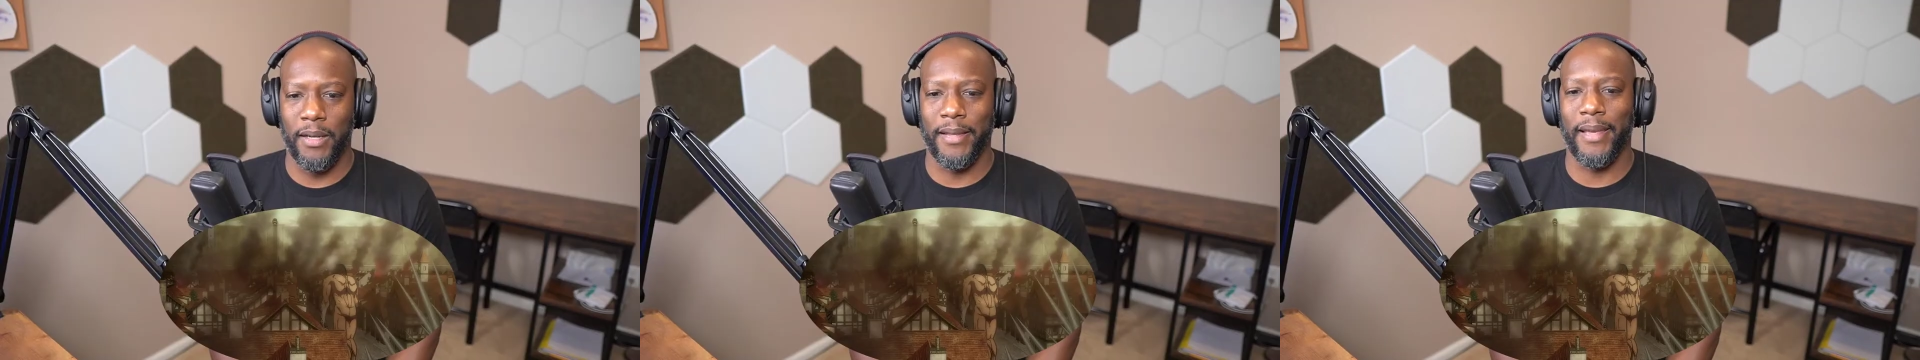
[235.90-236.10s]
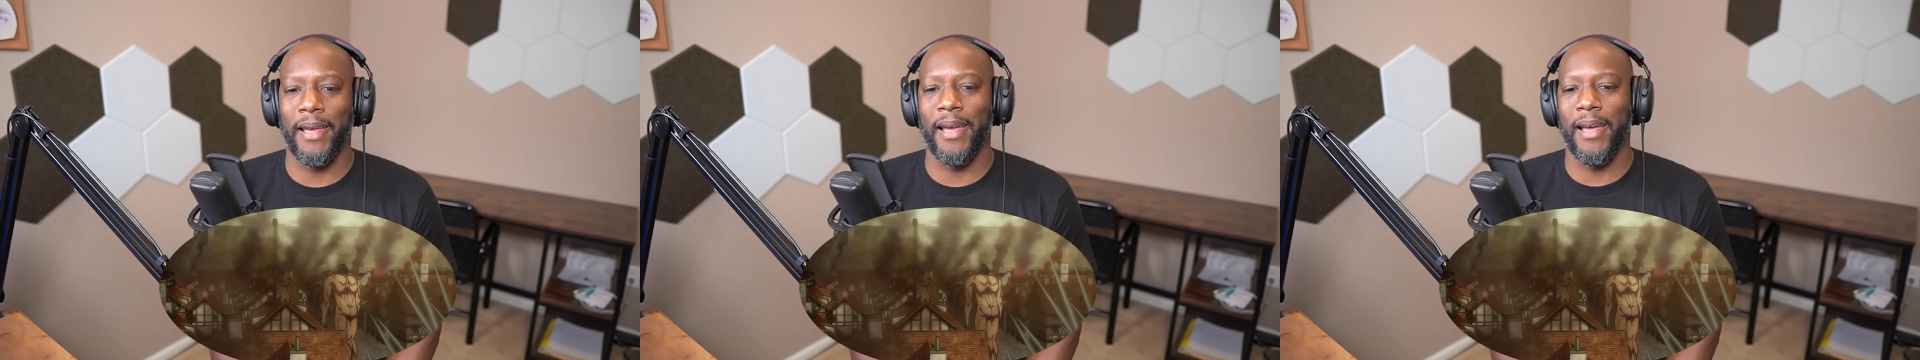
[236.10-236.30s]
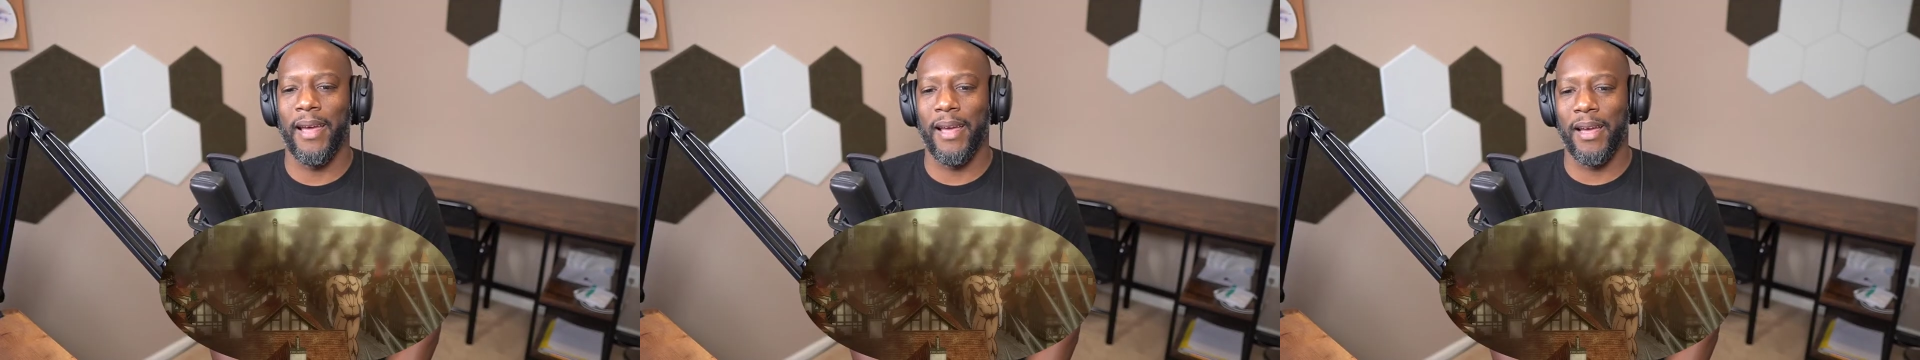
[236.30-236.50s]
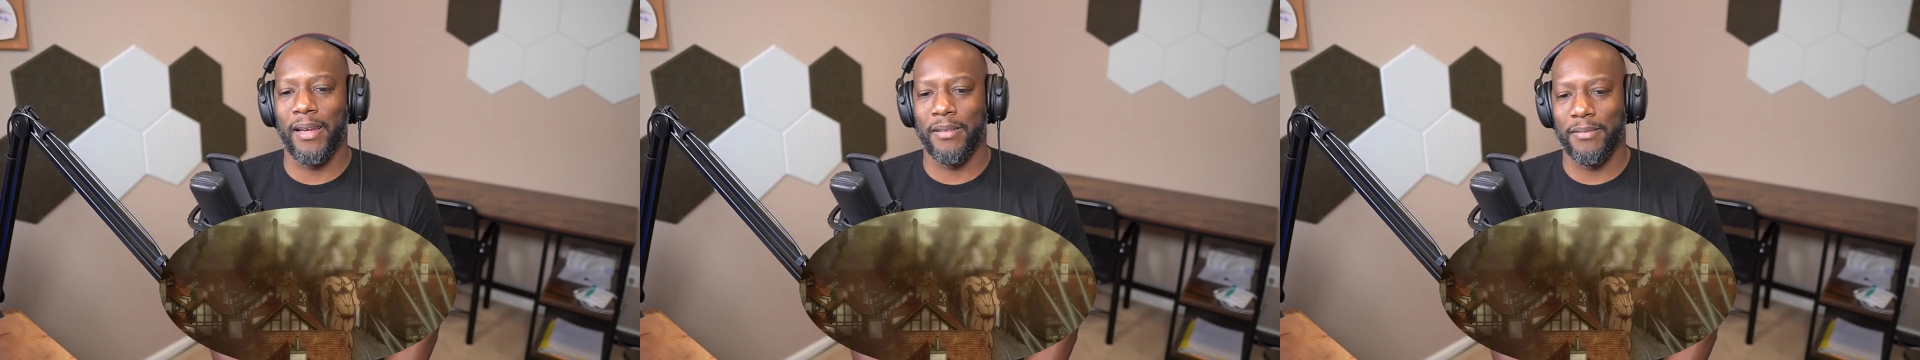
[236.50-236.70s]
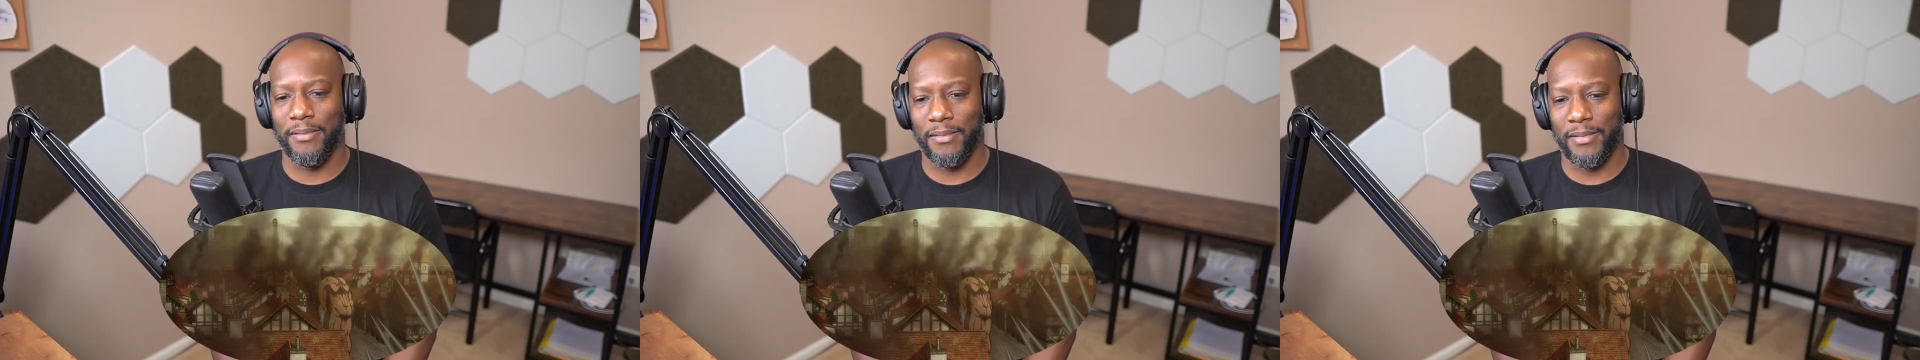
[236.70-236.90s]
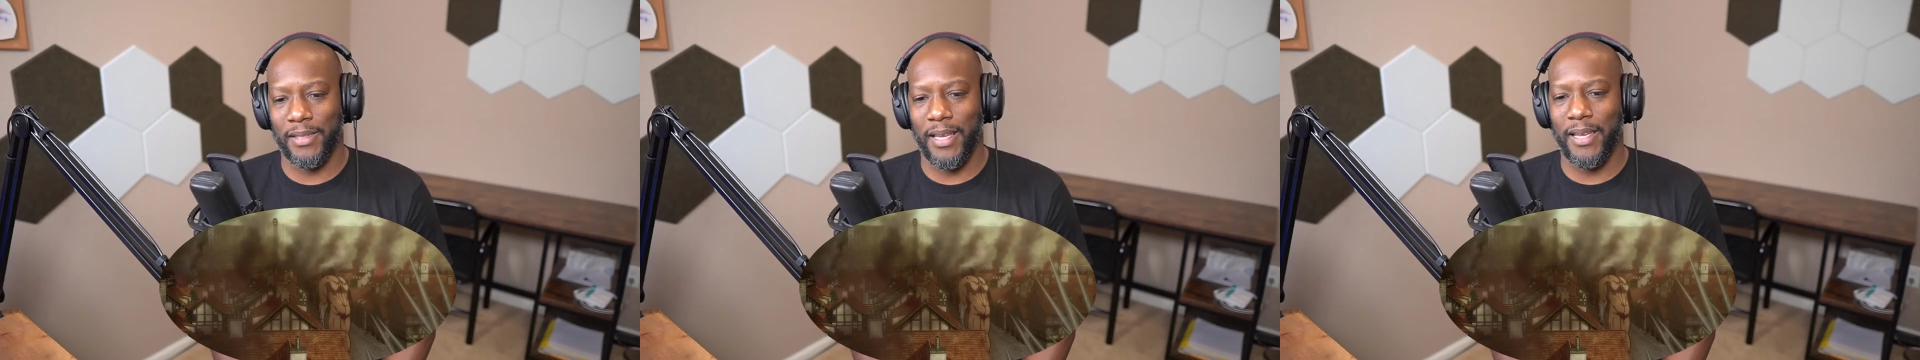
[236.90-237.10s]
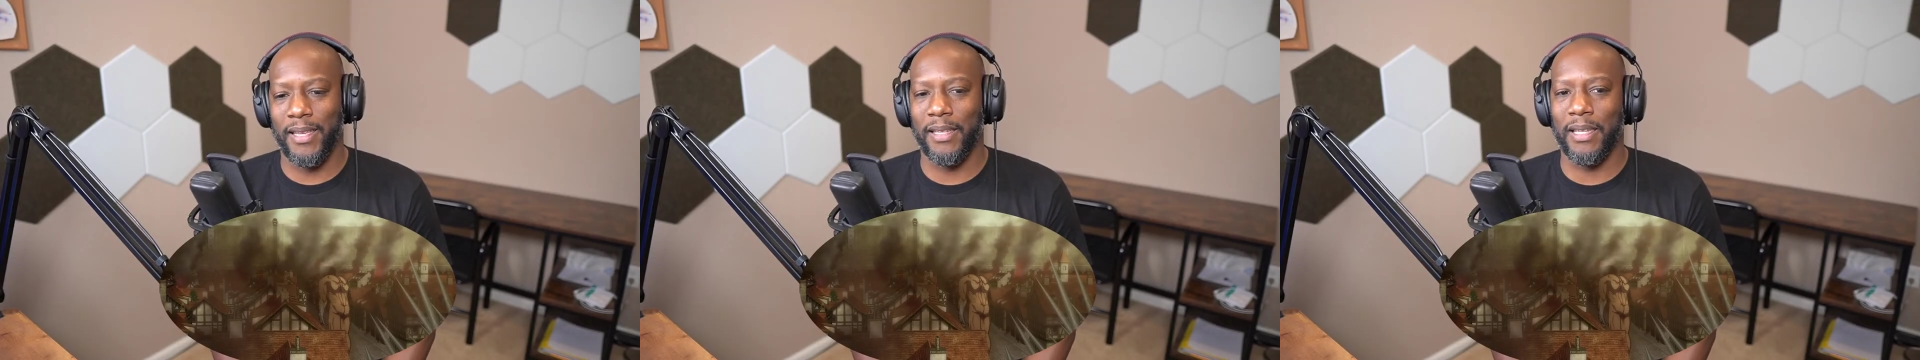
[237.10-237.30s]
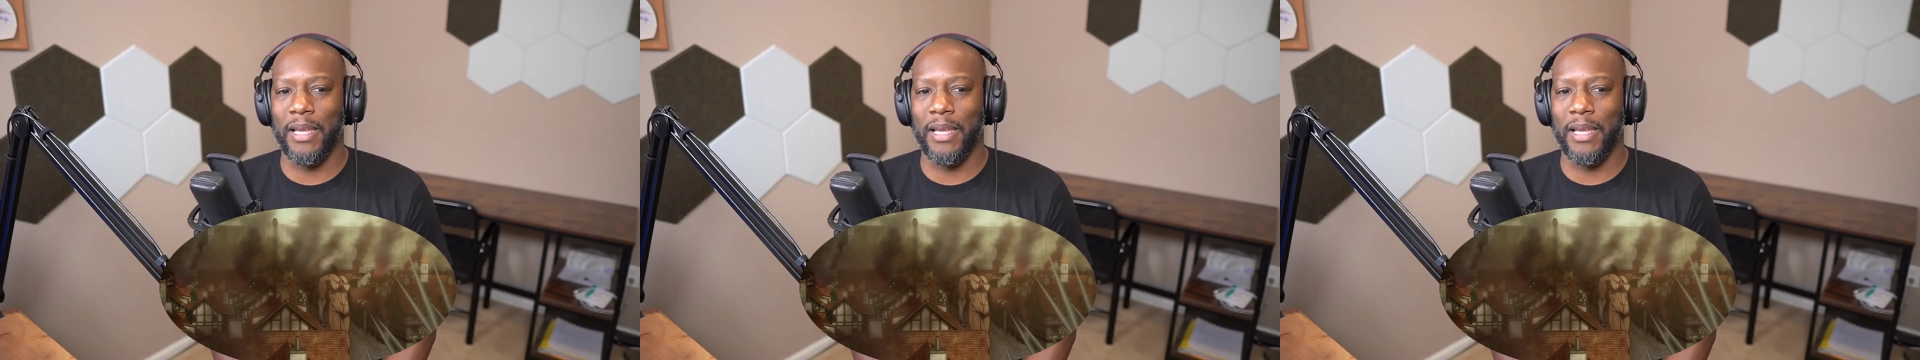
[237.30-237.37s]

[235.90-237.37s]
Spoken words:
yeah. Yeah, he